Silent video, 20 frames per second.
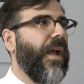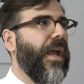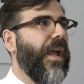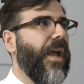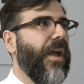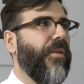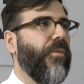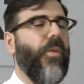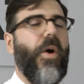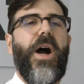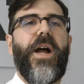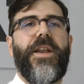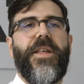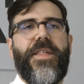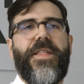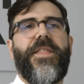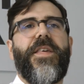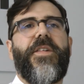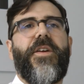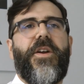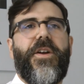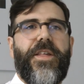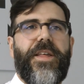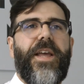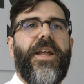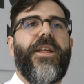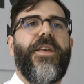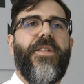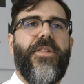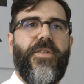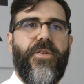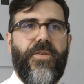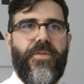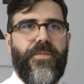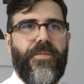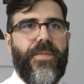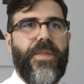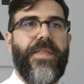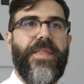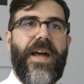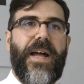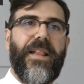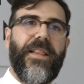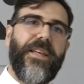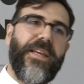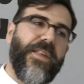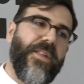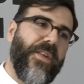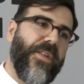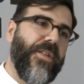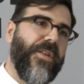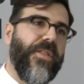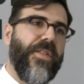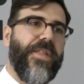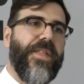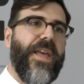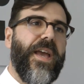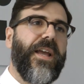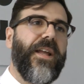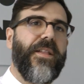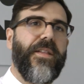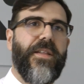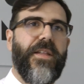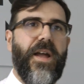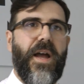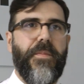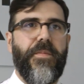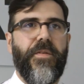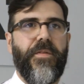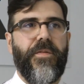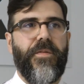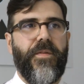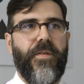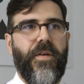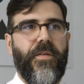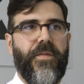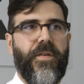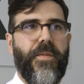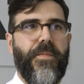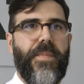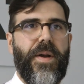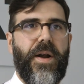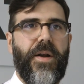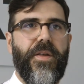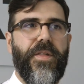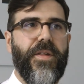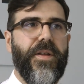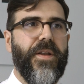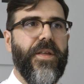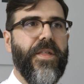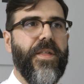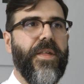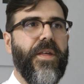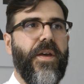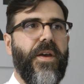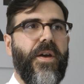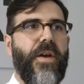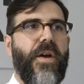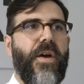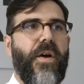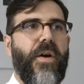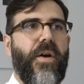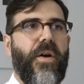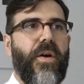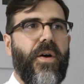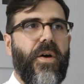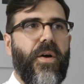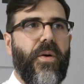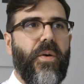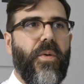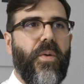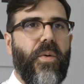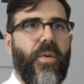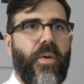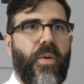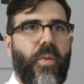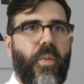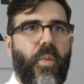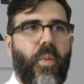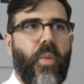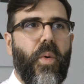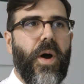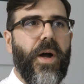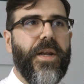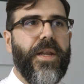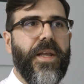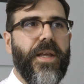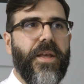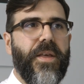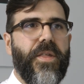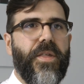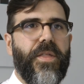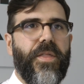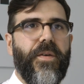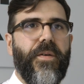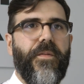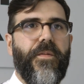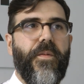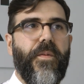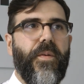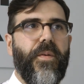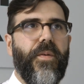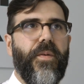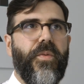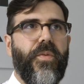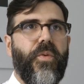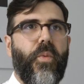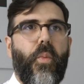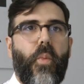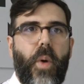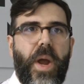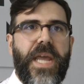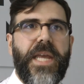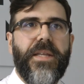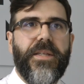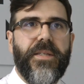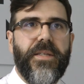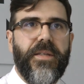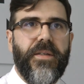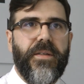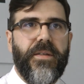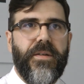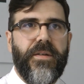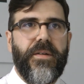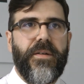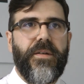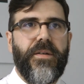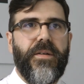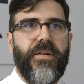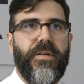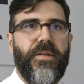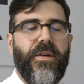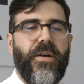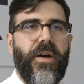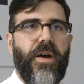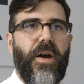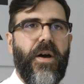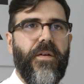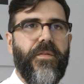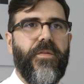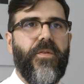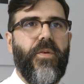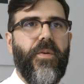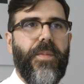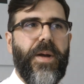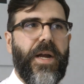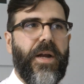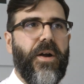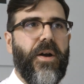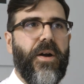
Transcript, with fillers: and why doesn't this artist get his due? That leads us to the second type of, of comparison is what is the the weight of Quebec